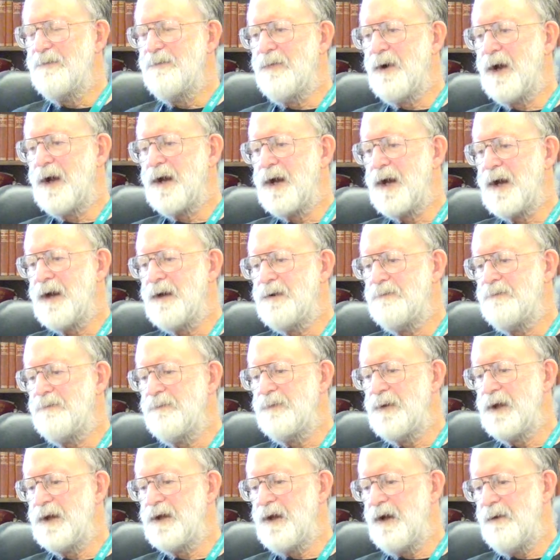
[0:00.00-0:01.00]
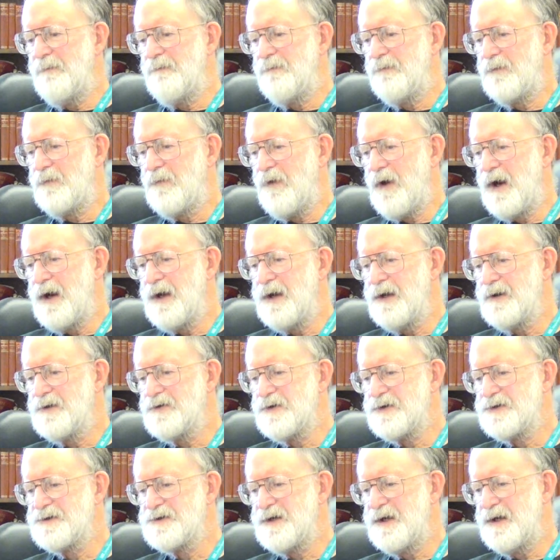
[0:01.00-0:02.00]
But I'd become quite
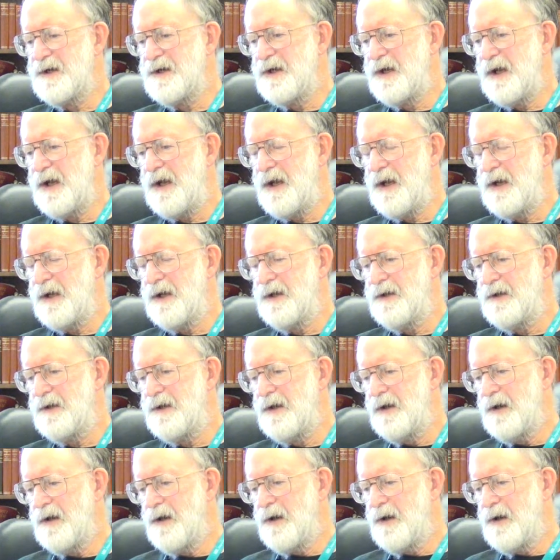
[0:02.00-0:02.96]
interested in